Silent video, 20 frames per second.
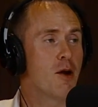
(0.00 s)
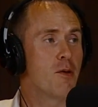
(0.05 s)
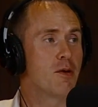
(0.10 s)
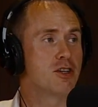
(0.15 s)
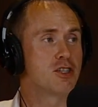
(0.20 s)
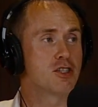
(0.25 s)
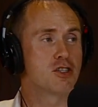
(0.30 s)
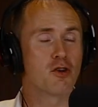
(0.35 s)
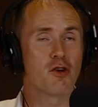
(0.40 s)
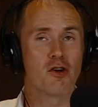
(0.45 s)

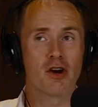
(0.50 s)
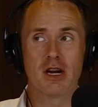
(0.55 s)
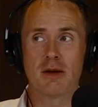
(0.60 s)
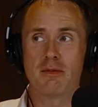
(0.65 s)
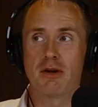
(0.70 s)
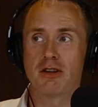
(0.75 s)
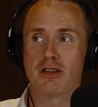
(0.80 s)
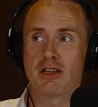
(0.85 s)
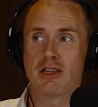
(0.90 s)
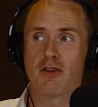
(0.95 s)
which is talking
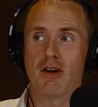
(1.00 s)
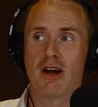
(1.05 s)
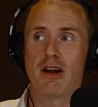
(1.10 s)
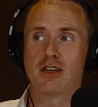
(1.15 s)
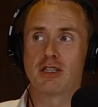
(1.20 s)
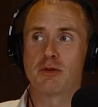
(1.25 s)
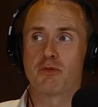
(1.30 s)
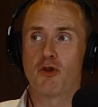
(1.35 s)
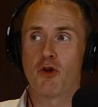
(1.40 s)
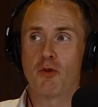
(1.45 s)
about that there
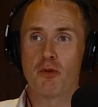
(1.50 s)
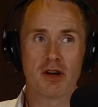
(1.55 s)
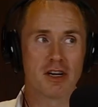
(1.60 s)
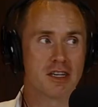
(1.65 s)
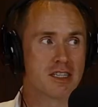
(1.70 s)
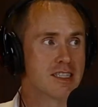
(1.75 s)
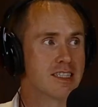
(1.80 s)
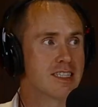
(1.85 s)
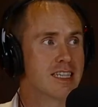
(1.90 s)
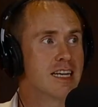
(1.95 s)
aren't
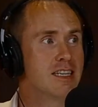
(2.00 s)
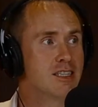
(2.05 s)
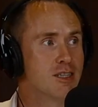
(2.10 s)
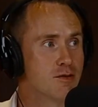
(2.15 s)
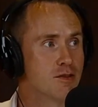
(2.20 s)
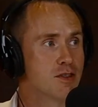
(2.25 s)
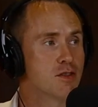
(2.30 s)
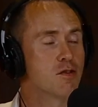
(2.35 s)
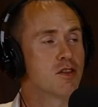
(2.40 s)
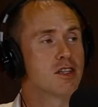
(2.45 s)
appropriate
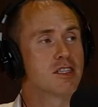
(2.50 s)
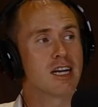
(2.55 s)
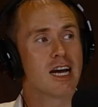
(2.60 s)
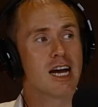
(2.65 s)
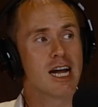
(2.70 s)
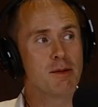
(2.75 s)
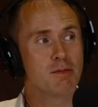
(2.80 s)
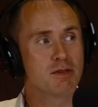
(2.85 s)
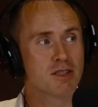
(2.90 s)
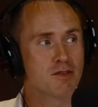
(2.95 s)
incentives for the
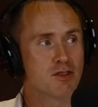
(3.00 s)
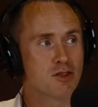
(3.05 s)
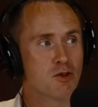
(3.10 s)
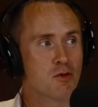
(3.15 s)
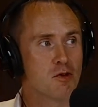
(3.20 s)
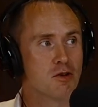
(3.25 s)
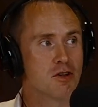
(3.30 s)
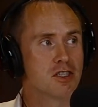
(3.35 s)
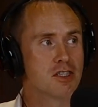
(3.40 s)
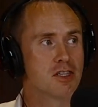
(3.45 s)
types of
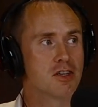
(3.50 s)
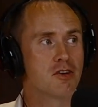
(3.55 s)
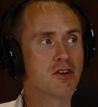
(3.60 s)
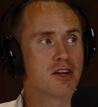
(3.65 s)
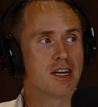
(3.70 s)
storage that are